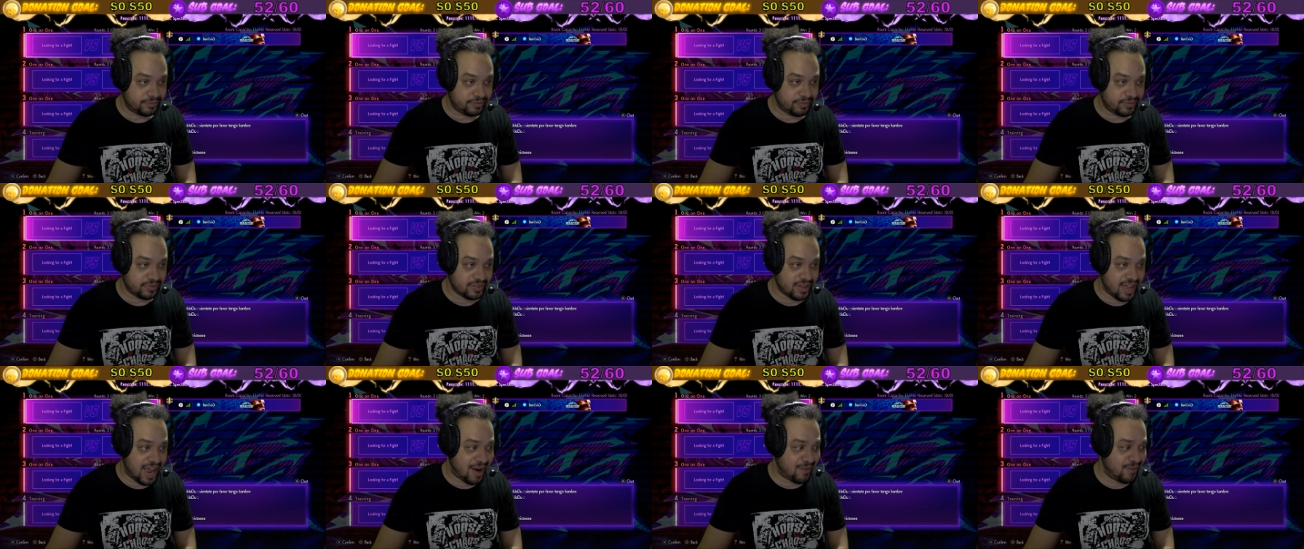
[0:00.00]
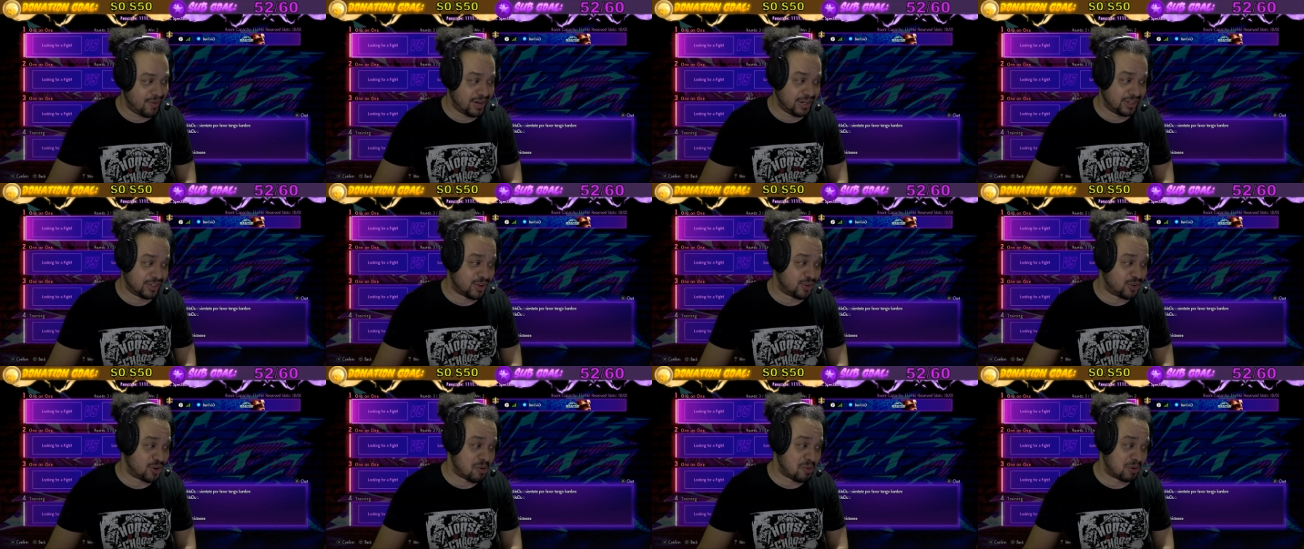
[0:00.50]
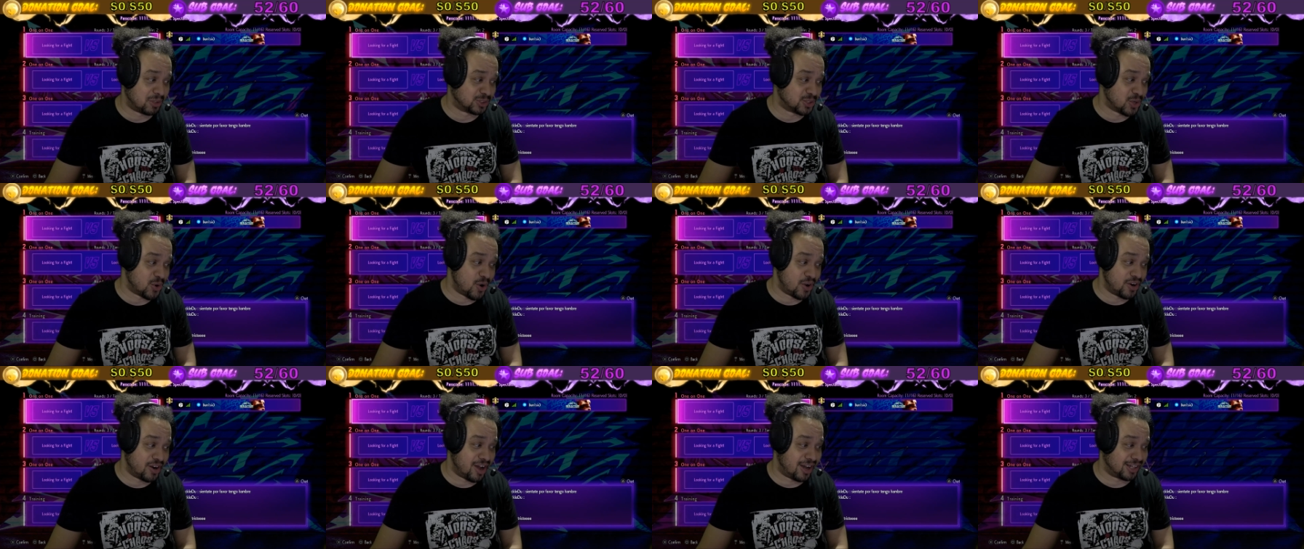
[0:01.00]
I really don't know what's
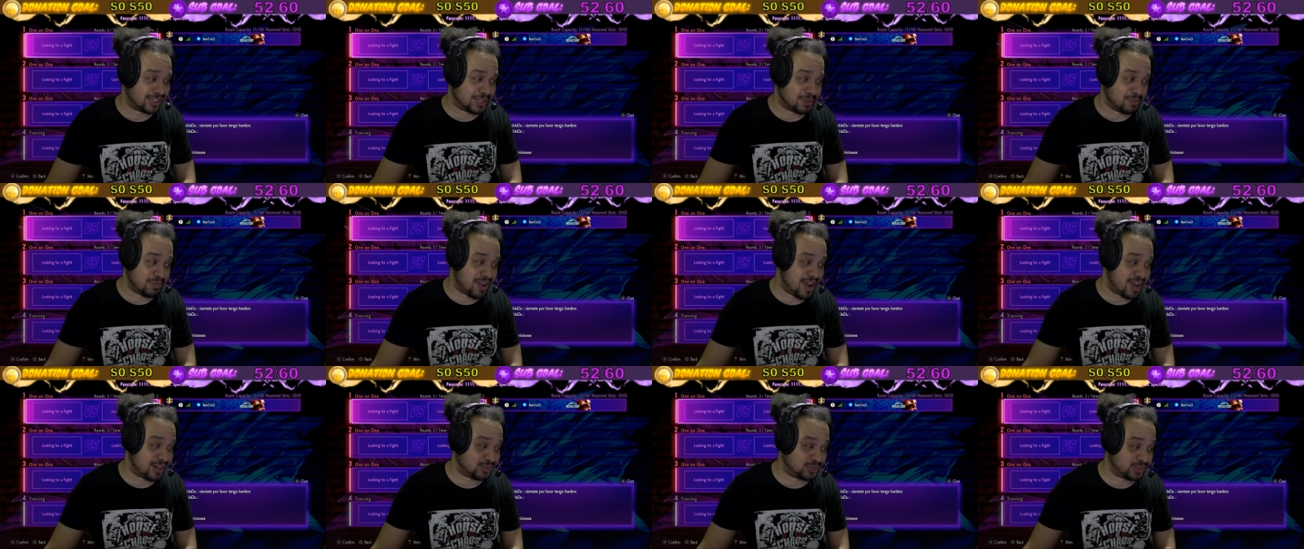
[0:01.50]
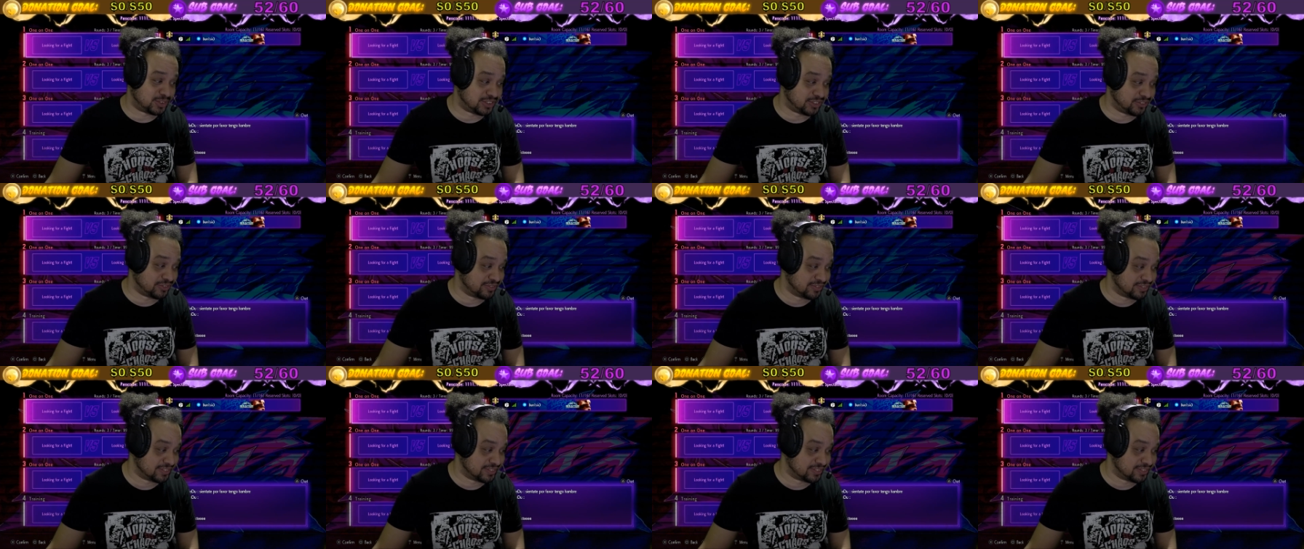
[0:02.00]
going on, to be honest with you.